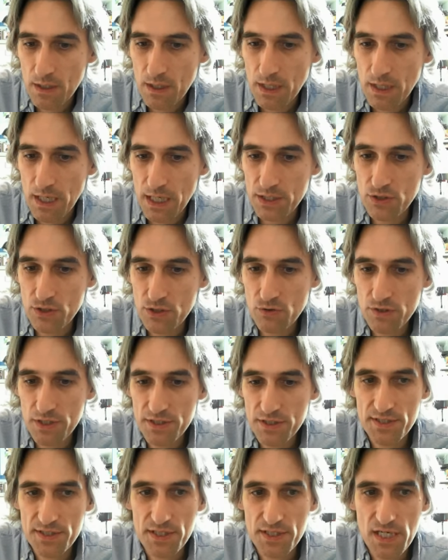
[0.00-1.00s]
And you can
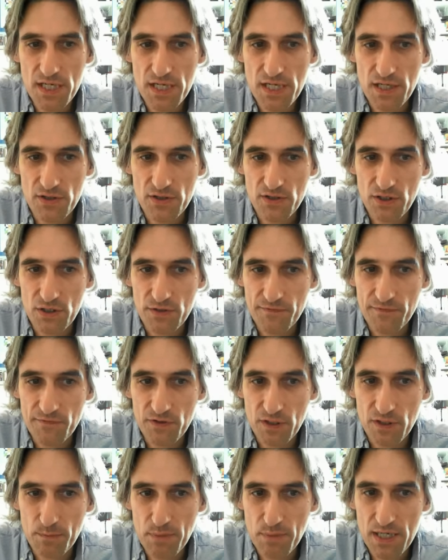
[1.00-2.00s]
see that for
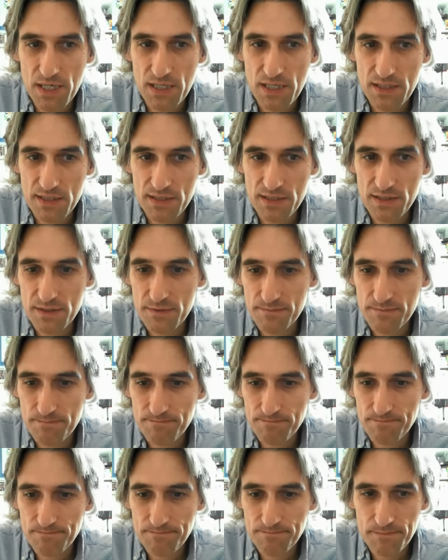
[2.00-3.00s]
the piece,
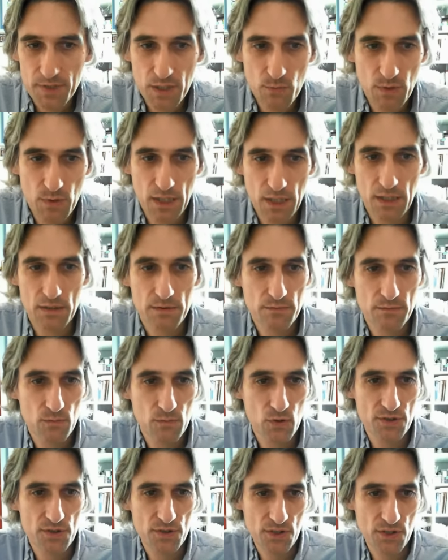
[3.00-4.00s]
well,
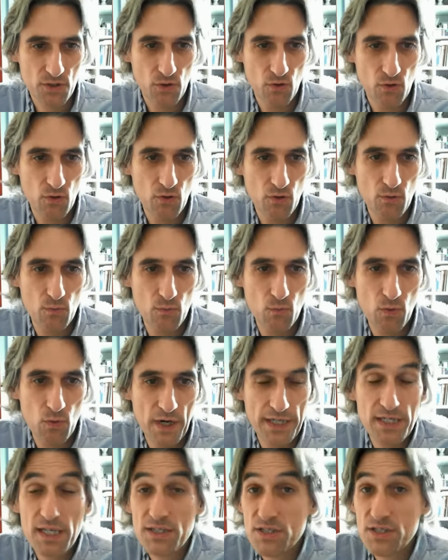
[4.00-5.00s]
what's the score?
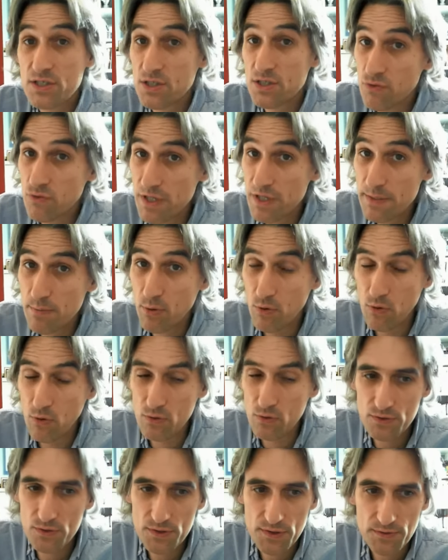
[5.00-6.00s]
White has 3
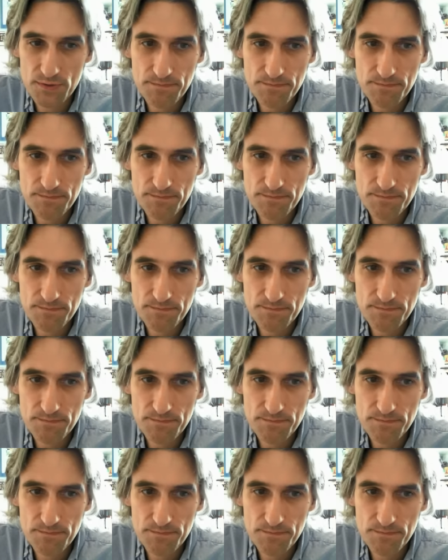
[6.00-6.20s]
pawns,